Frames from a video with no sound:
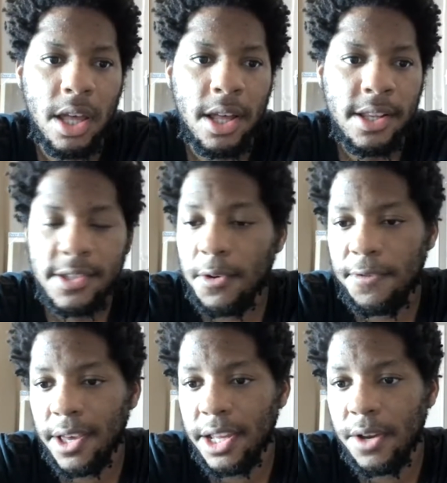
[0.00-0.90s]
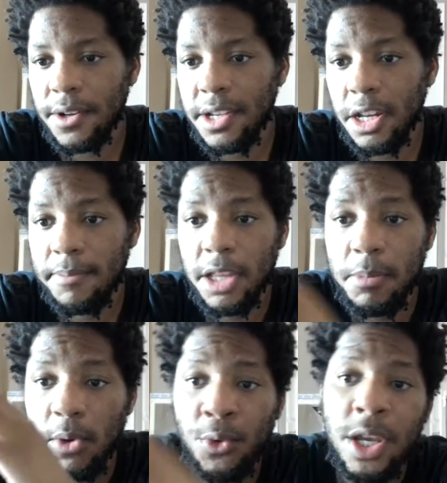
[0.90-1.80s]
So fucking irritating. But let
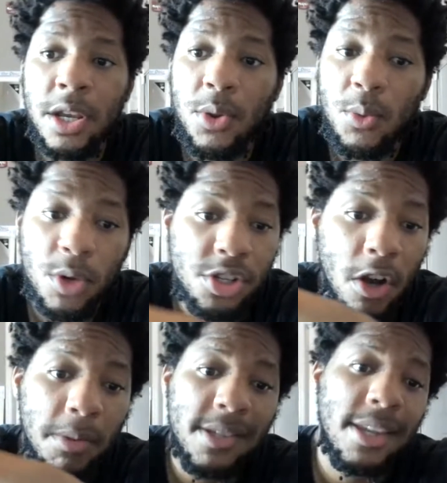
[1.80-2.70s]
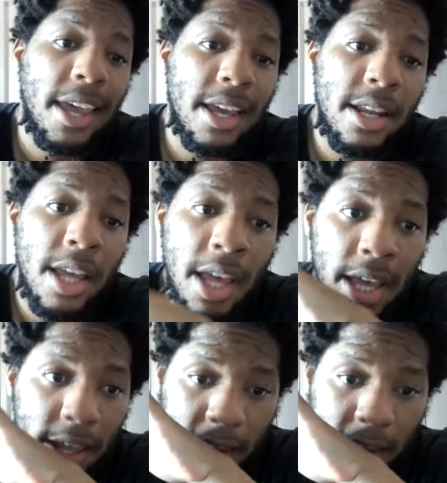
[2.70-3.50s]
me read what y'all been saying in the